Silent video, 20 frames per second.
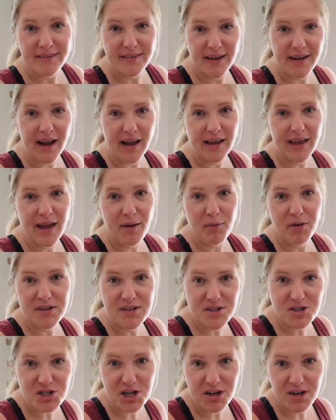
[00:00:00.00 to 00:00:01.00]
And I can't wait
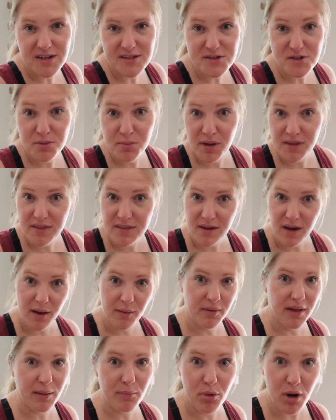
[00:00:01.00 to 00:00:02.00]
to share his two month uh,
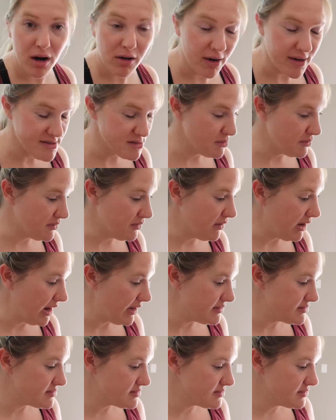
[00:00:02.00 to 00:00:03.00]
like progress with you
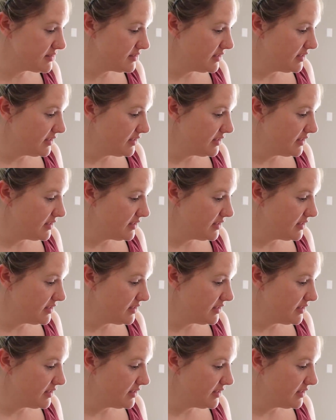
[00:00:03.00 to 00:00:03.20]
guys.